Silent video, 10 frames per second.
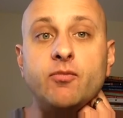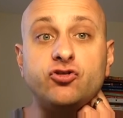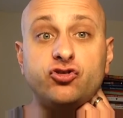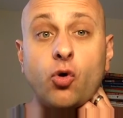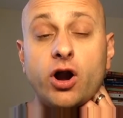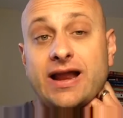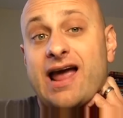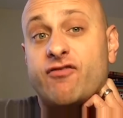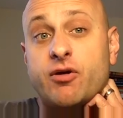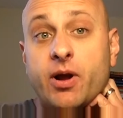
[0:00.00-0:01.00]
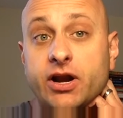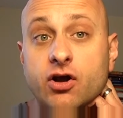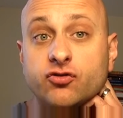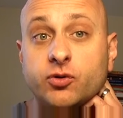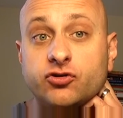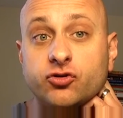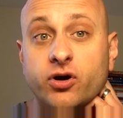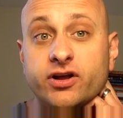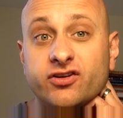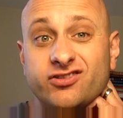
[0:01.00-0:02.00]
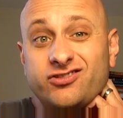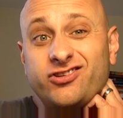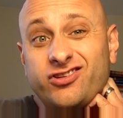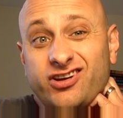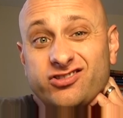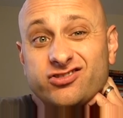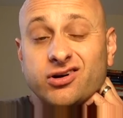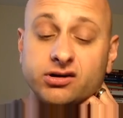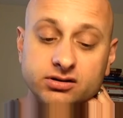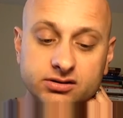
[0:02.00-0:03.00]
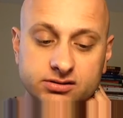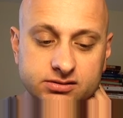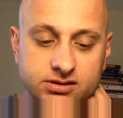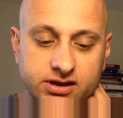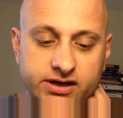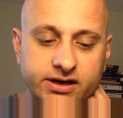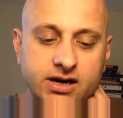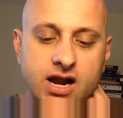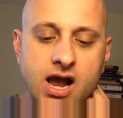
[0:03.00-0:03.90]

Short, everybody knows what short is, so just say short, all right?